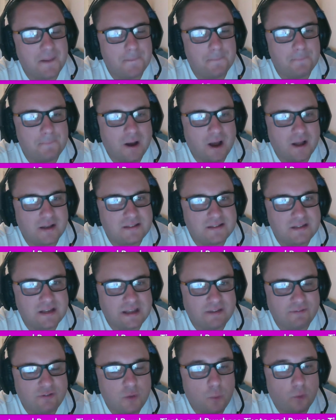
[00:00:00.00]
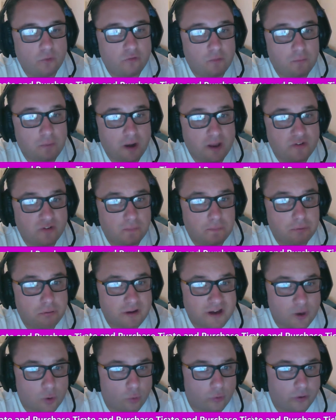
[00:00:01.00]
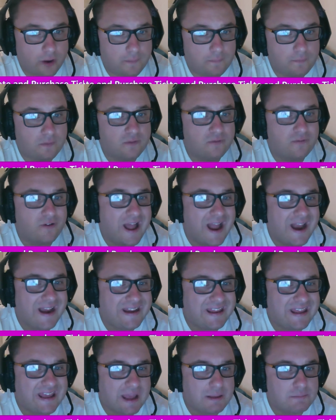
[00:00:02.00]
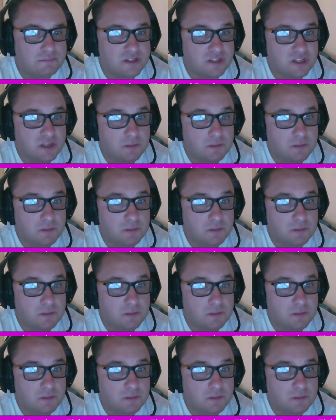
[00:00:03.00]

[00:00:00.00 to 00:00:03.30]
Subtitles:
But if you want to place a pre-order for any games that you